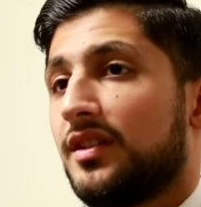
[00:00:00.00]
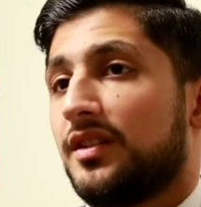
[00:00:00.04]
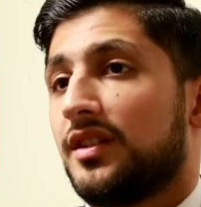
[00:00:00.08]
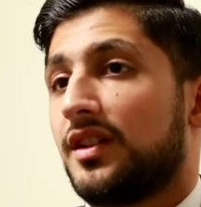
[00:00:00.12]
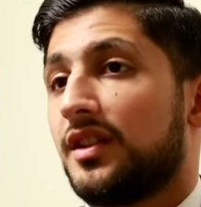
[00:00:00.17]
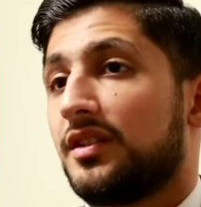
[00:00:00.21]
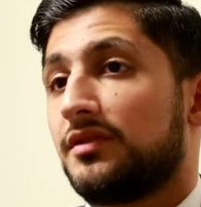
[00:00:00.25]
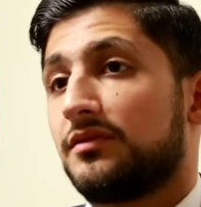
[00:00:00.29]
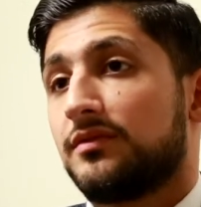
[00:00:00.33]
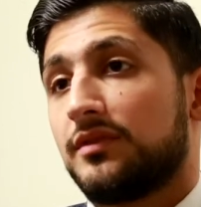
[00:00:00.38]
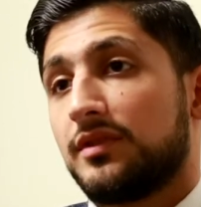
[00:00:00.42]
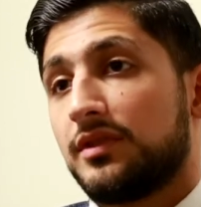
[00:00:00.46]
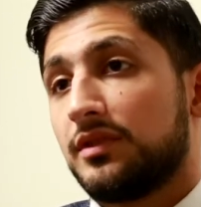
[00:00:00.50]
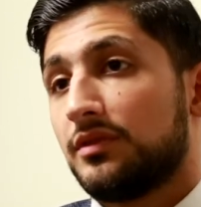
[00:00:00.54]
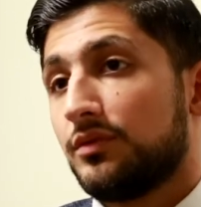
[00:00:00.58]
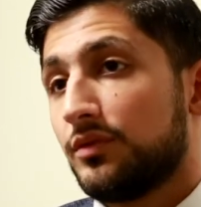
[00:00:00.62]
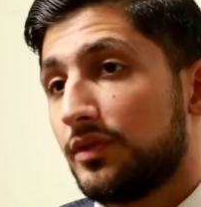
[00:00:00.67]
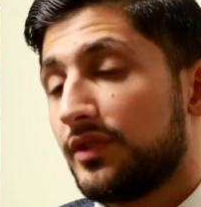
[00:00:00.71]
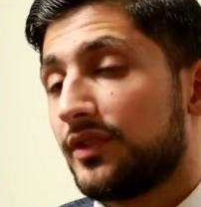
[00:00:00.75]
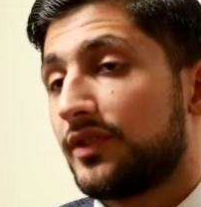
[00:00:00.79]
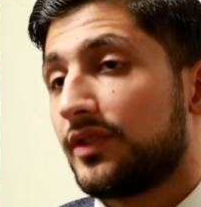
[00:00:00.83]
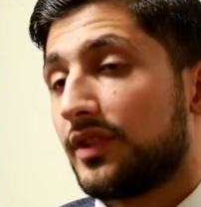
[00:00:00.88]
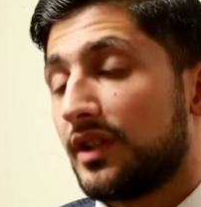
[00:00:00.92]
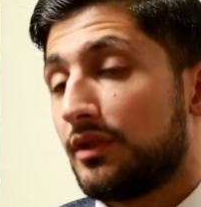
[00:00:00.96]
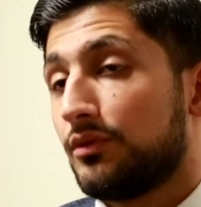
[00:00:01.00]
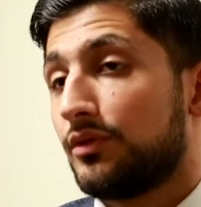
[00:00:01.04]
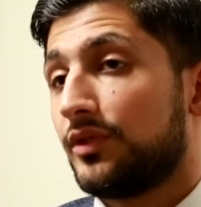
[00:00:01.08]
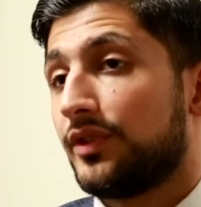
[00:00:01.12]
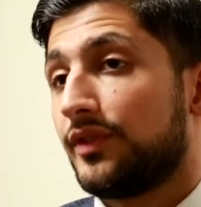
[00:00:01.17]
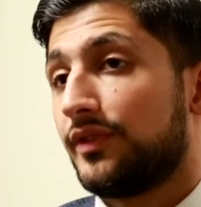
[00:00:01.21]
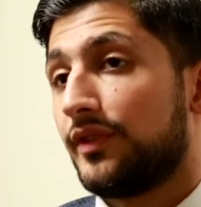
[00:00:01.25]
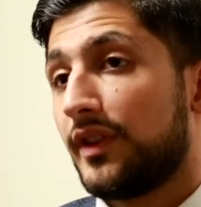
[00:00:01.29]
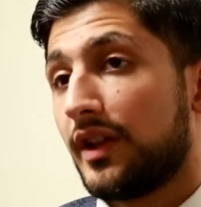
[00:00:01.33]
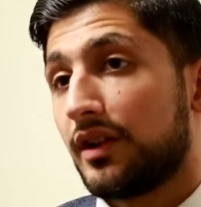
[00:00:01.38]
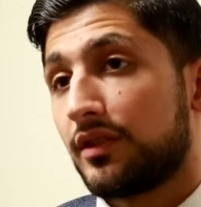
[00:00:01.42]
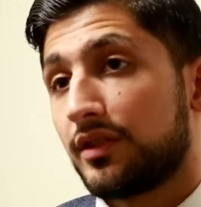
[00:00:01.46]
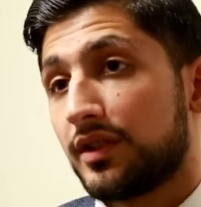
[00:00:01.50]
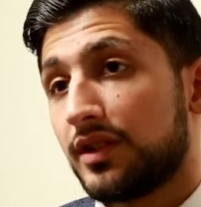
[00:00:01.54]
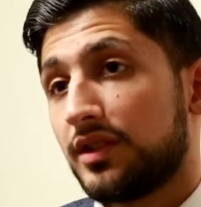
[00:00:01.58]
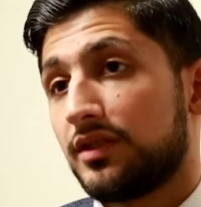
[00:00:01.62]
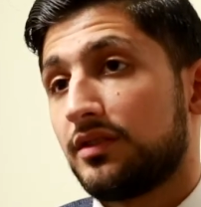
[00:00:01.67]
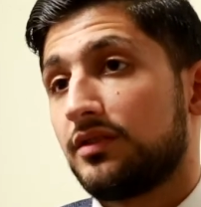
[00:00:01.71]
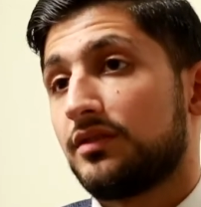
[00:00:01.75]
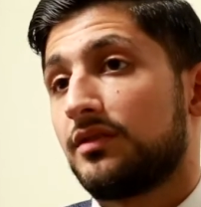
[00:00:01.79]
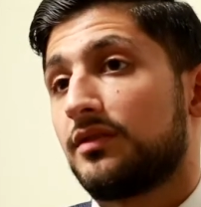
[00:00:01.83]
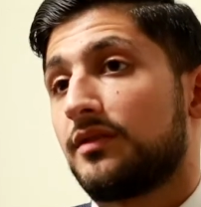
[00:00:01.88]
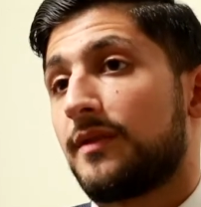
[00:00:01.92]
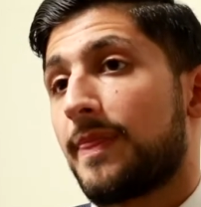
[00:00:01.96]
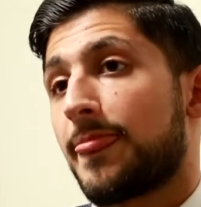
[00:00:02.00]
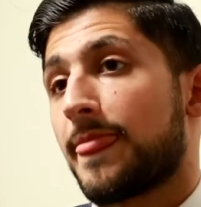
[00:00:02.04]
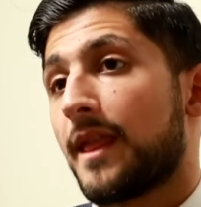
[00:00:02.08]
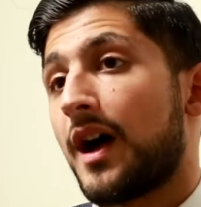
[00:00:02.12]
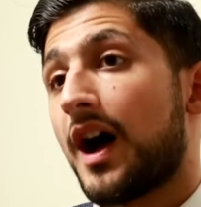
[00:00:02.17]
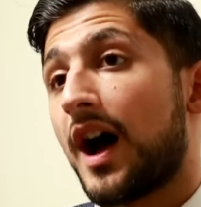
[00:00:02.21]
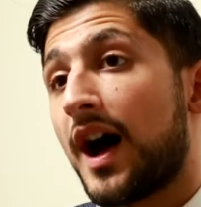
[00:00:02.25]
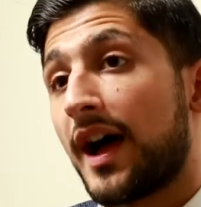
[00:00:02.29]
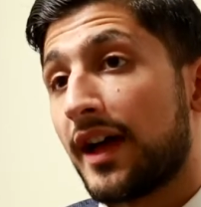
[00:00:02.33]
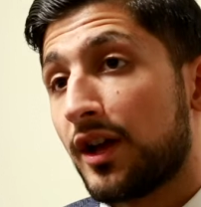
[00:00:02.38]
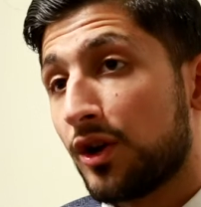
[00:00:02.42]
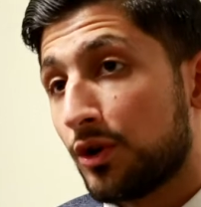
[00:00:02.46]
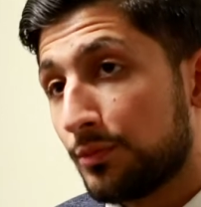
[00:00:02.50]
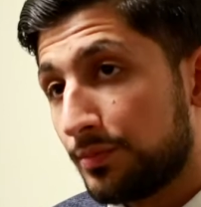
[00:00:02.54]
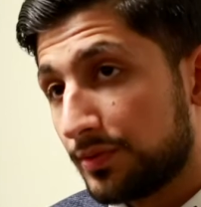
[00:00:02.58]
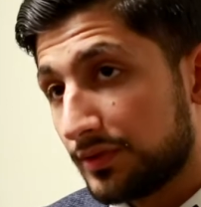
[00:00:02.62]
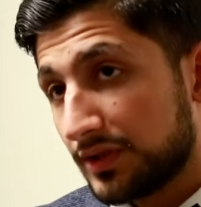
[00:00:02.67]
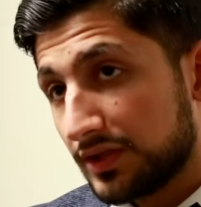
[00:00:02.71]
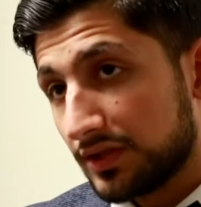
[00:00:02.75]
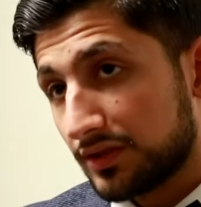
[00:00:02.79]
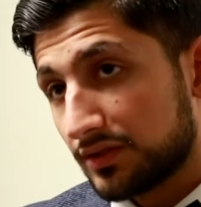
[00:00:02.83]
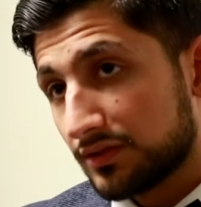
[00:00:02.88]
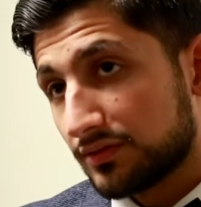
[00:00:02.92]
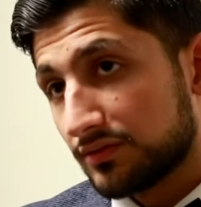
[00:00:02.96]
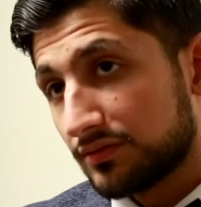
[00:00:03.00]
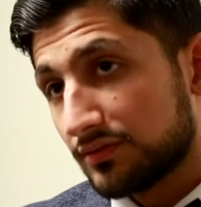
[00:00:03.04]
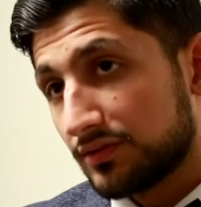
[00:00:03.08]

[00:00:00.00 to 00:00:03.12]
And it was very eye-opening.